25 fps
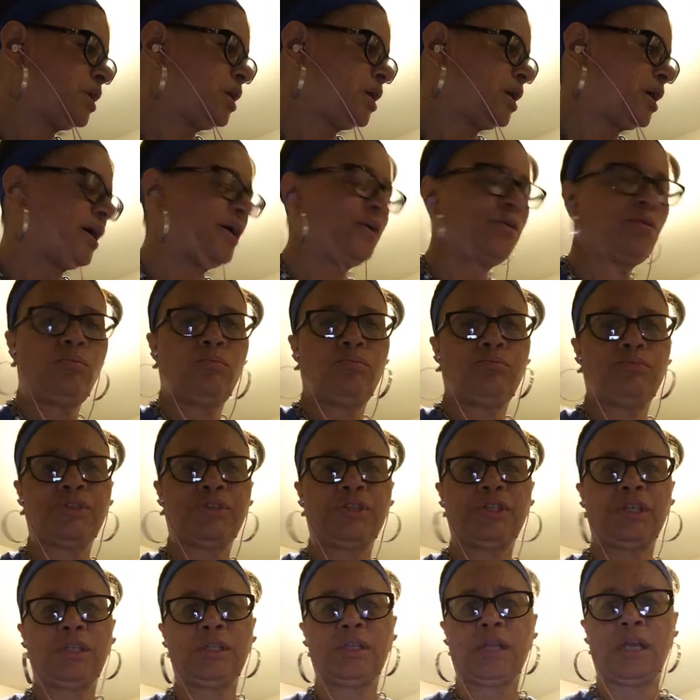don't
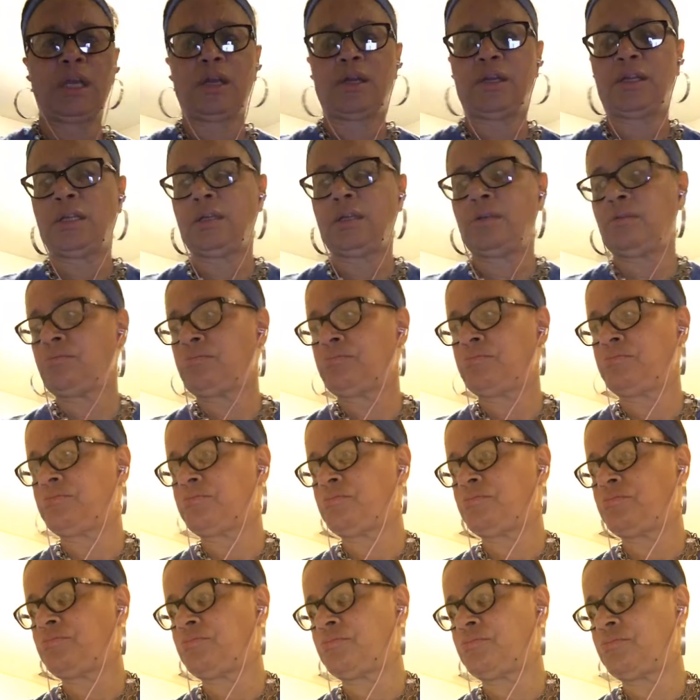sit down and
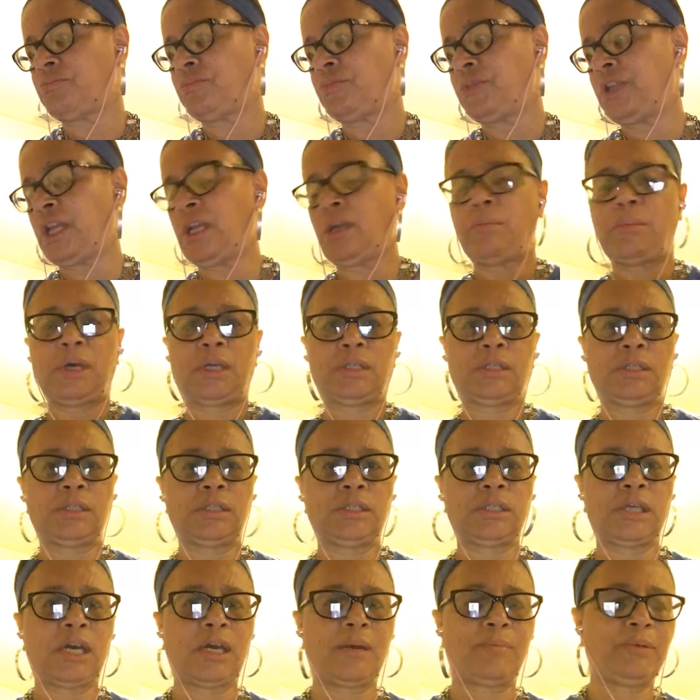think about the
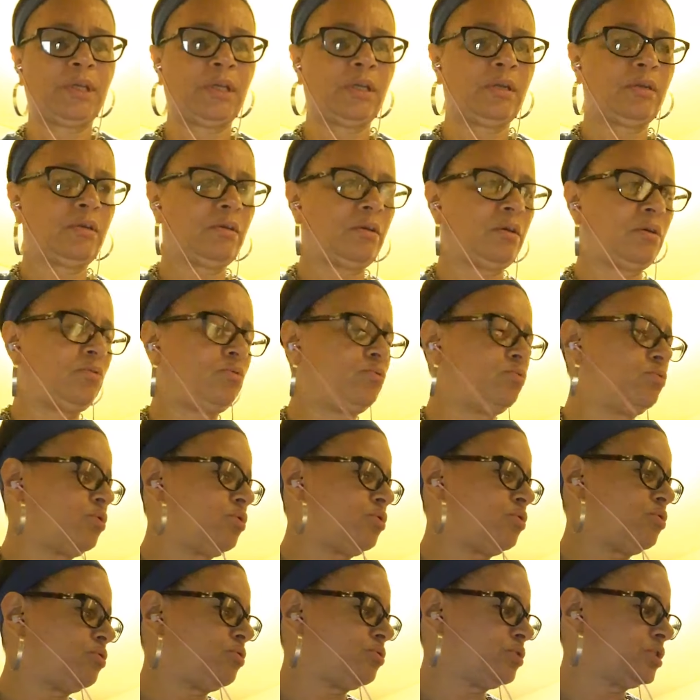topic a whole
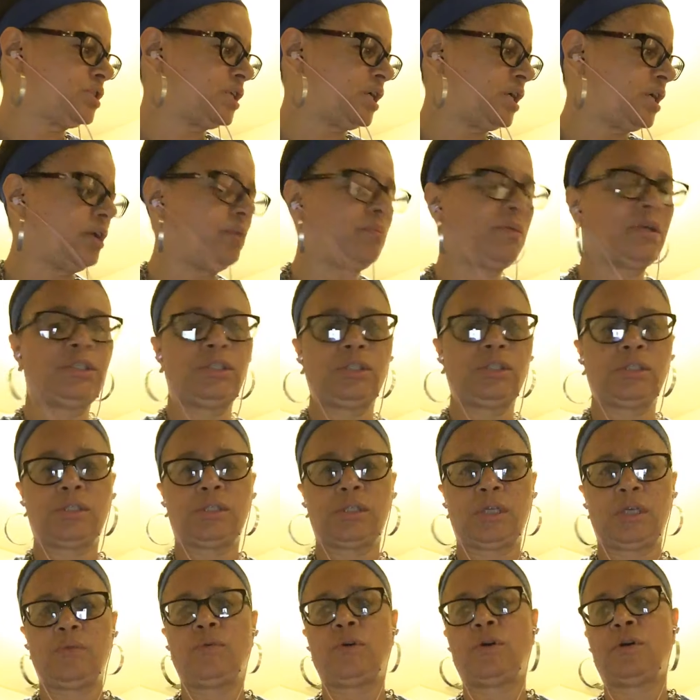long time. I just
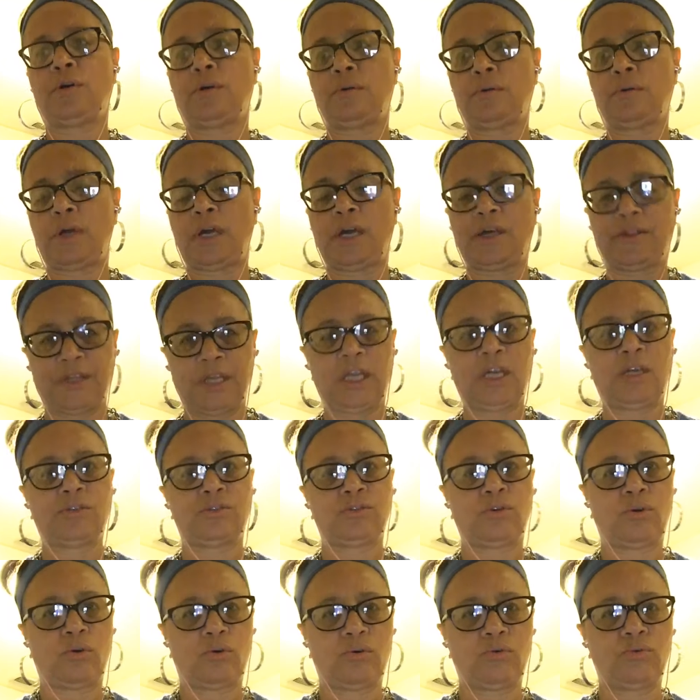say, well, I think I'll
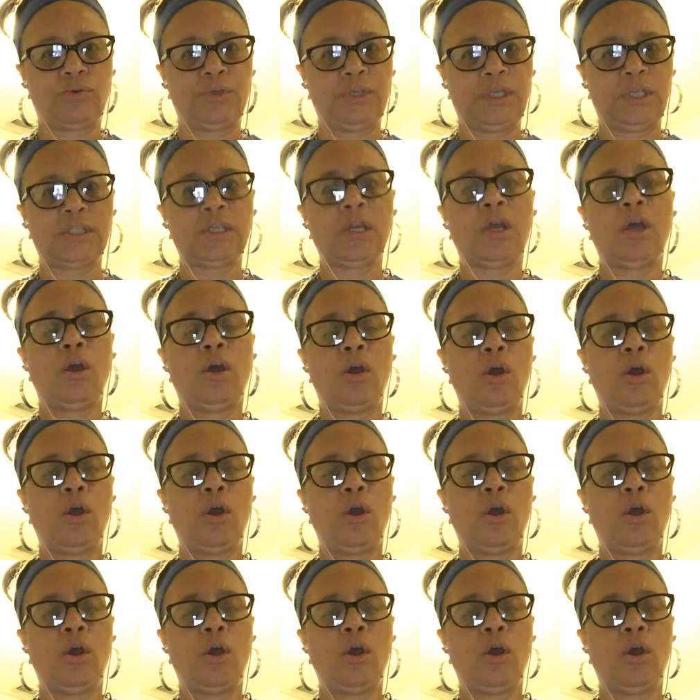talk on this.